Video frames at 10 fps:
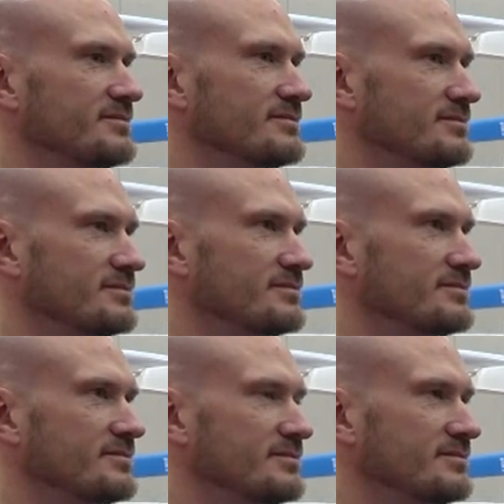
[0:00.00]

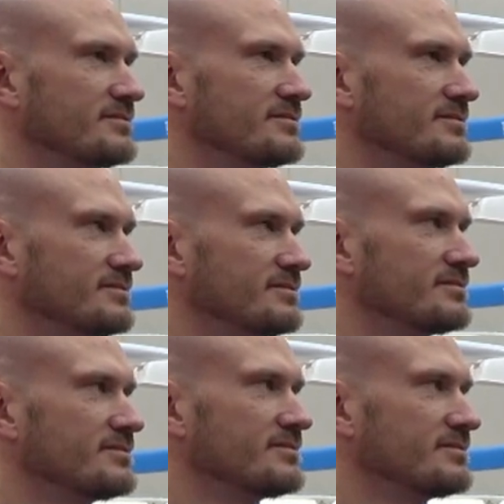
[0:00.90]

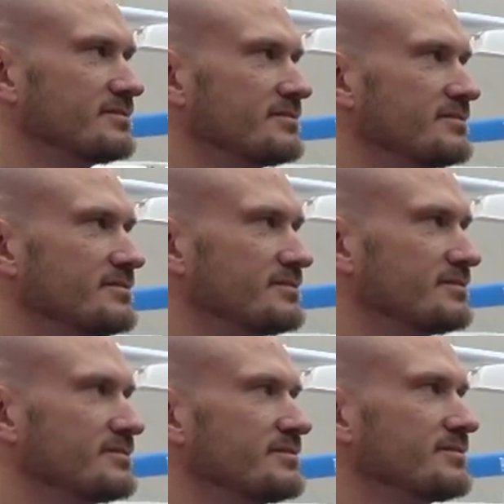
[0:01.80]

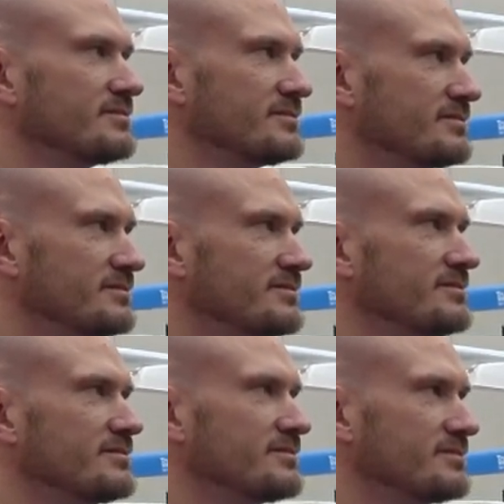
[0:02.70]

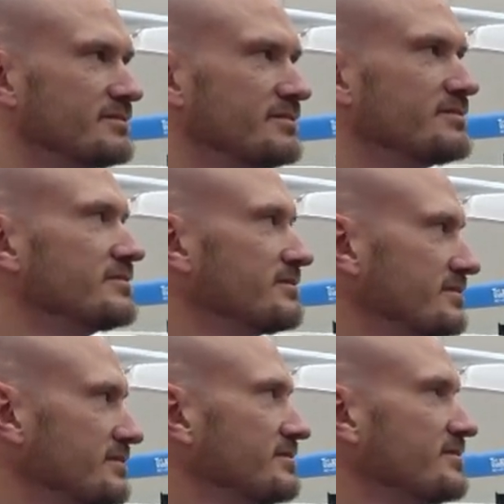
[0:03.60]

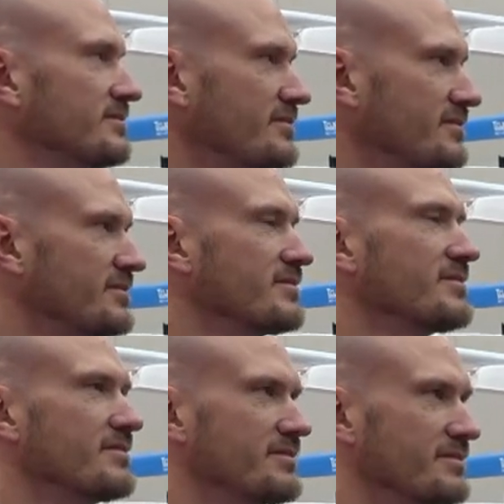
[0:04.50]

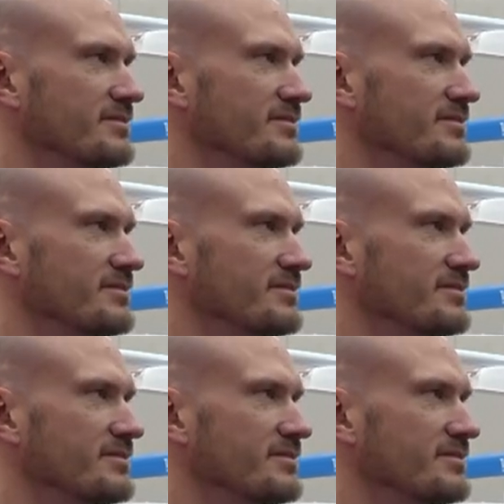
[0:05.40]
[no speech]